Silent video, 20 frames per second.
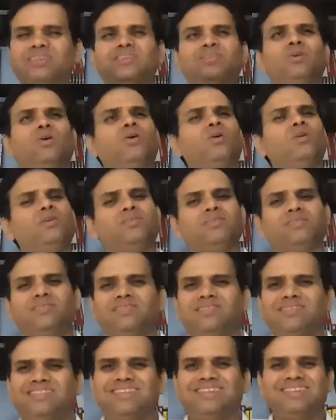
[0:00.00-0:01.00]
in all his
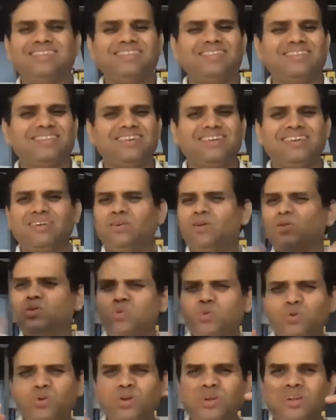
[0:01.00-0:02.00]
decisions and
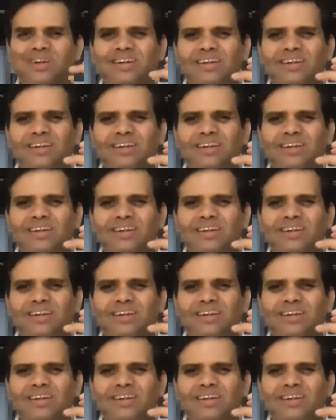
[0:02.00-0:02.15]
also